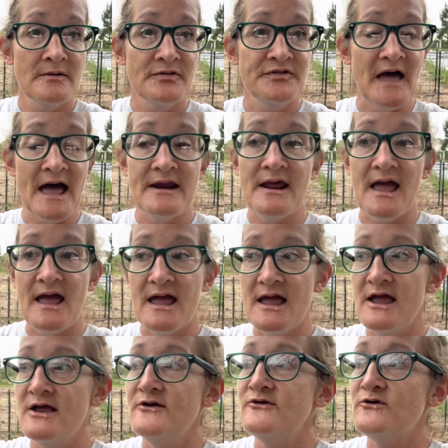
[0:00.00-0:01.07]
that
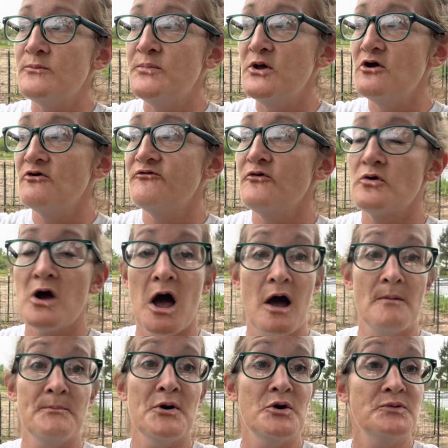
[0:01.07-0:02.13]
aged, beautiful
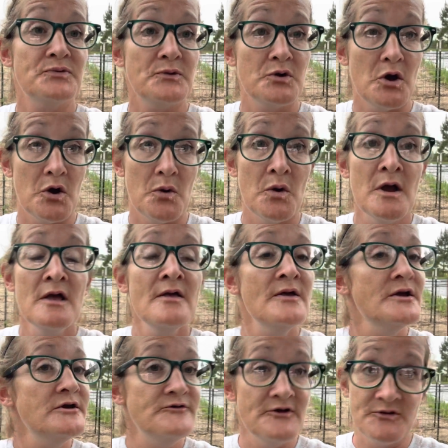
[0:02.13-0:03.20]
compost go
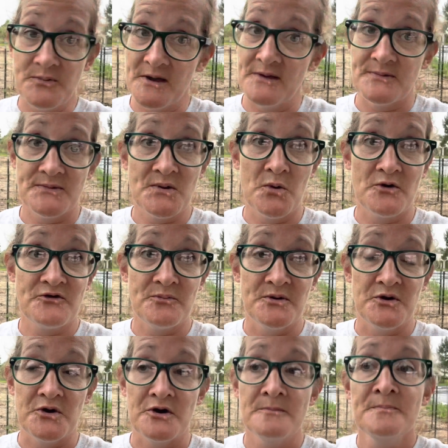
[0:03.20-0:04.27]
just because it's horse
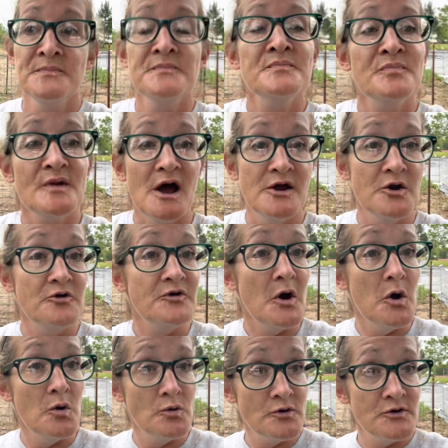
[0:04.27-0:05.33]
manure. I know the
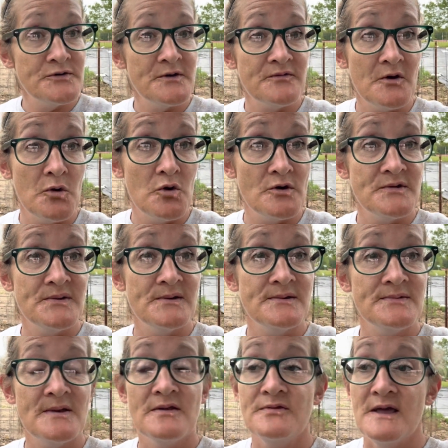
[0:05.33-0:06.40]
owners of the
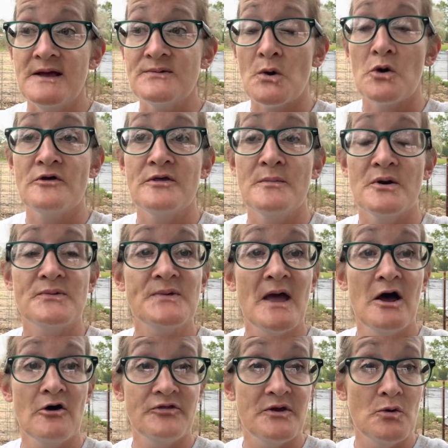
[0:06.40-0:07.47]
horses. These are the most
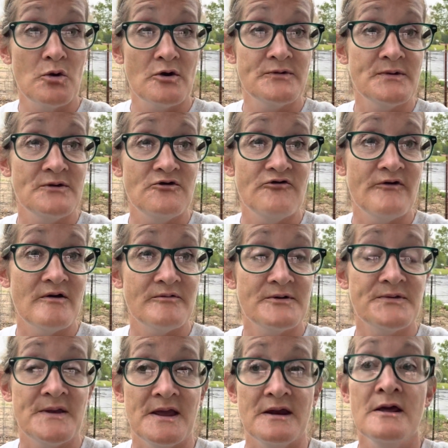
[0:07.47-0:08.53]
healthy horses you've ever
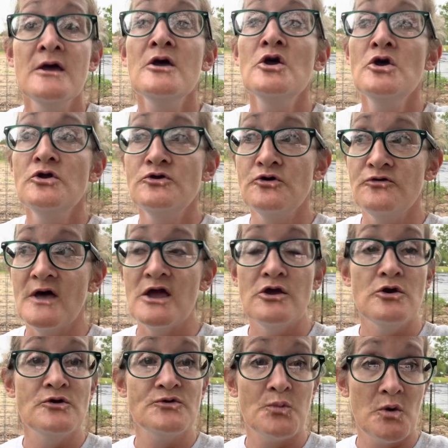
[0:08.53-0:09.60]
seen. Do they
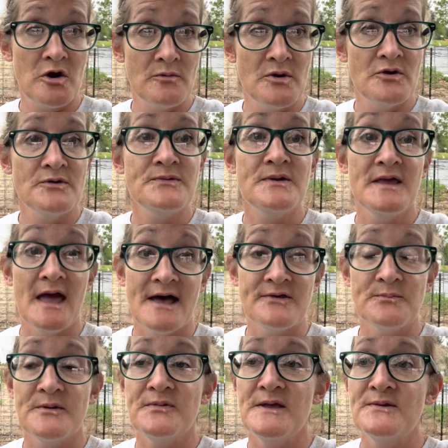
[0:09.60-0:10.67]
use wormers? Yes,
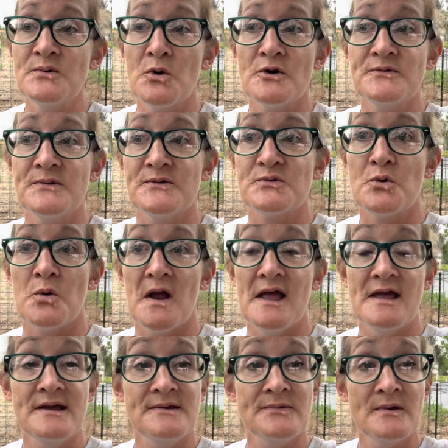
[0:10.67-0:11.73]
but these horses
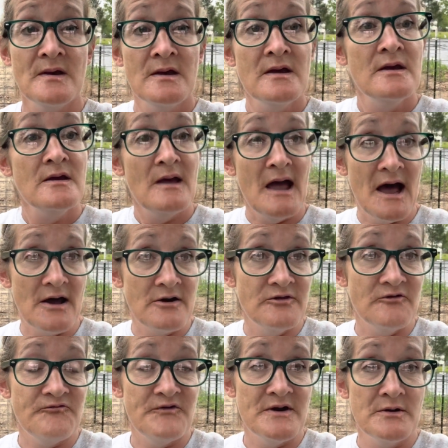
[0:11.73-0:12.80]
graze out in the
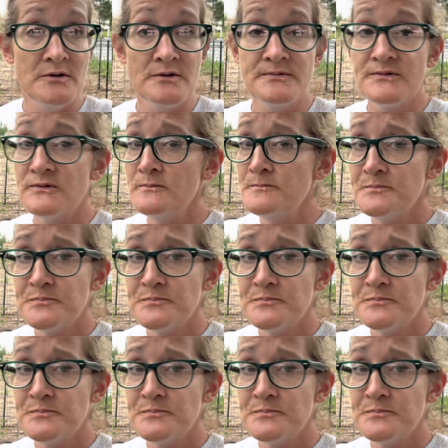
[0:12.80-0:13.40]
fields